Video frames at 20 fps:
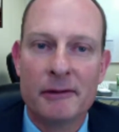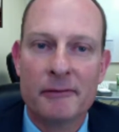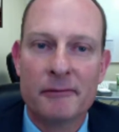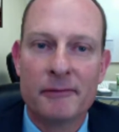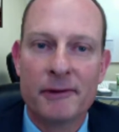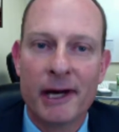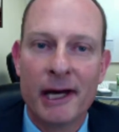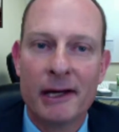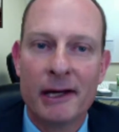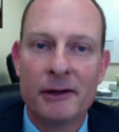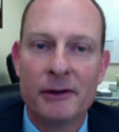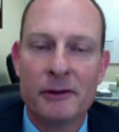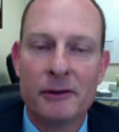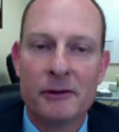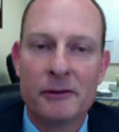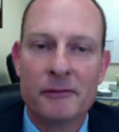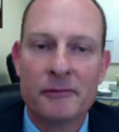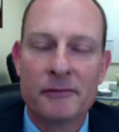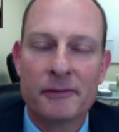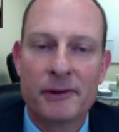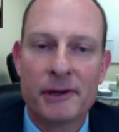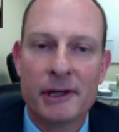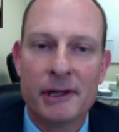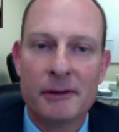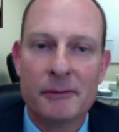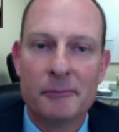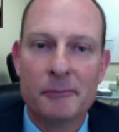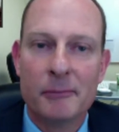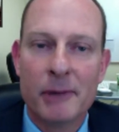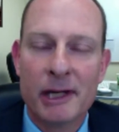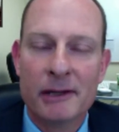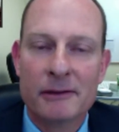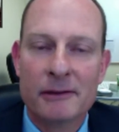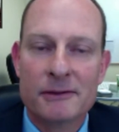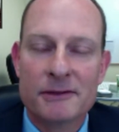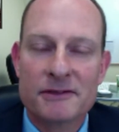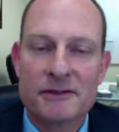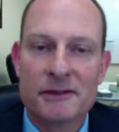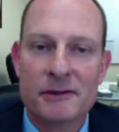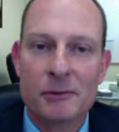value of the
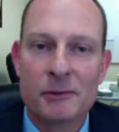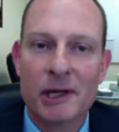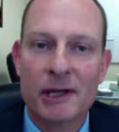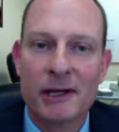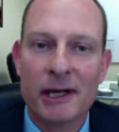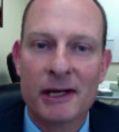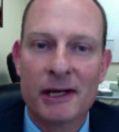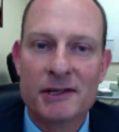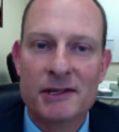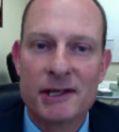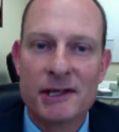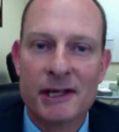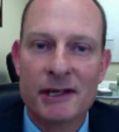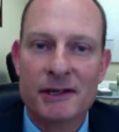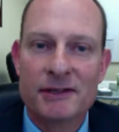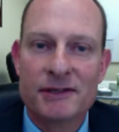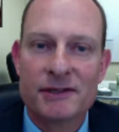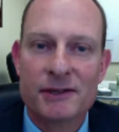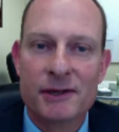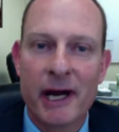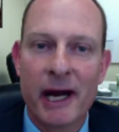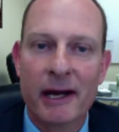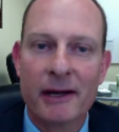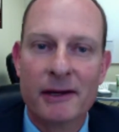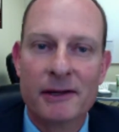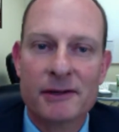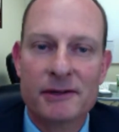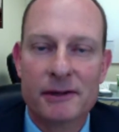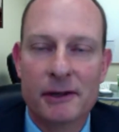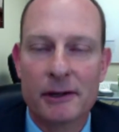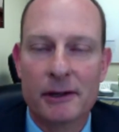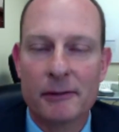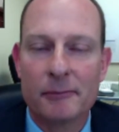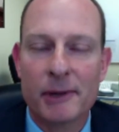metals that we can actually extract uh,